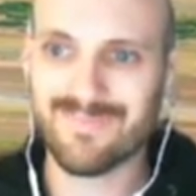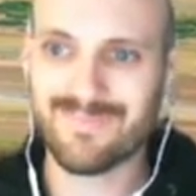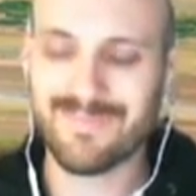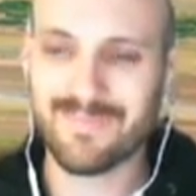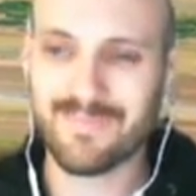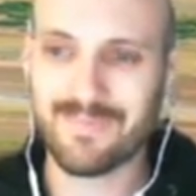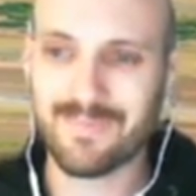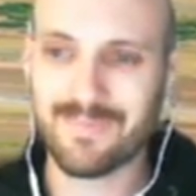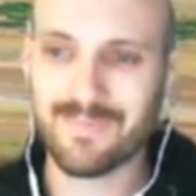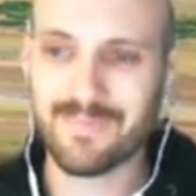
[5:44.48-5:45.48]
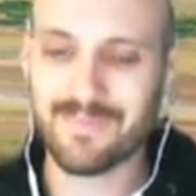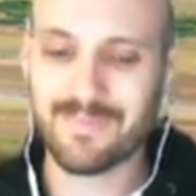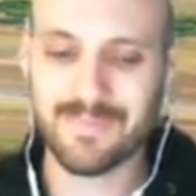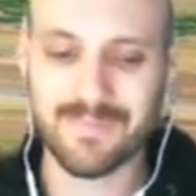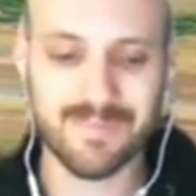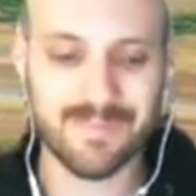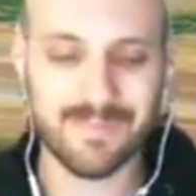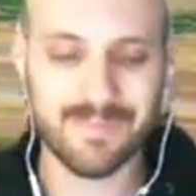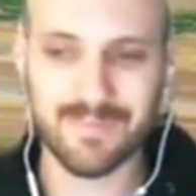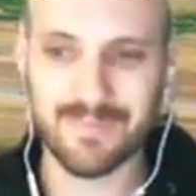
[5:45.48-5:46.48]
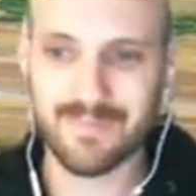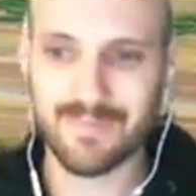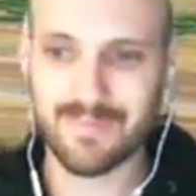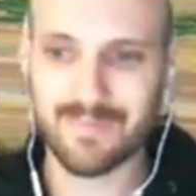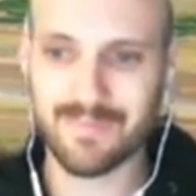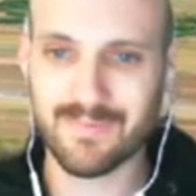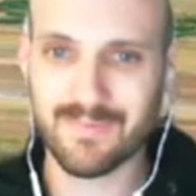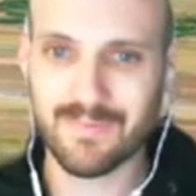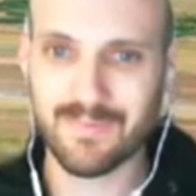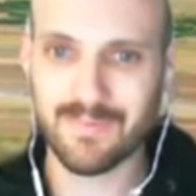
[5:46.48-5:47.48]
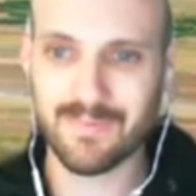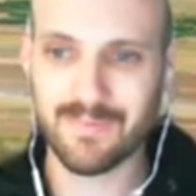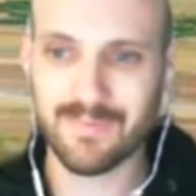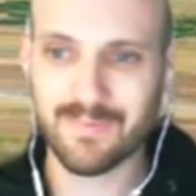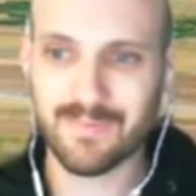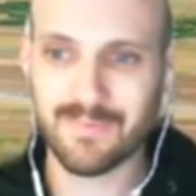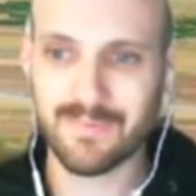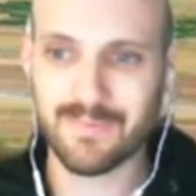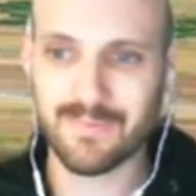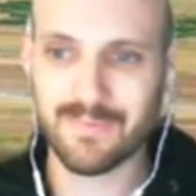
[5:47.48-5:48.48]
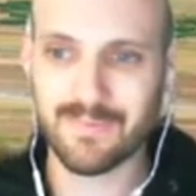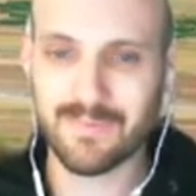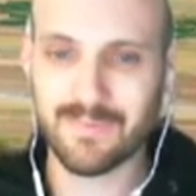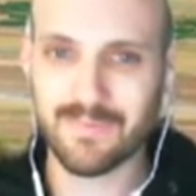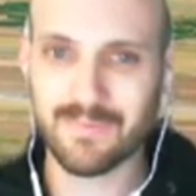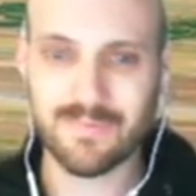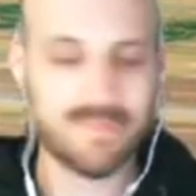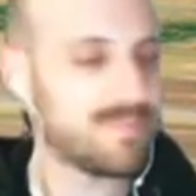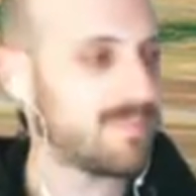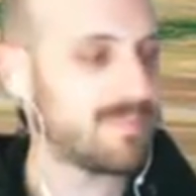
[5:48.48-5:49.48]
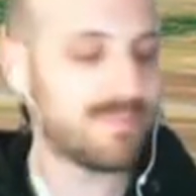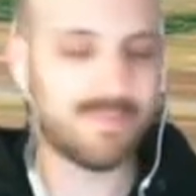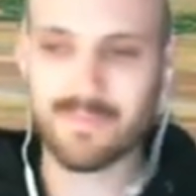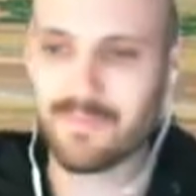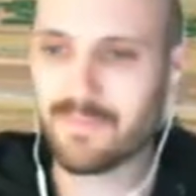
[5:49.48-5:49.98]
The person shown says nothing.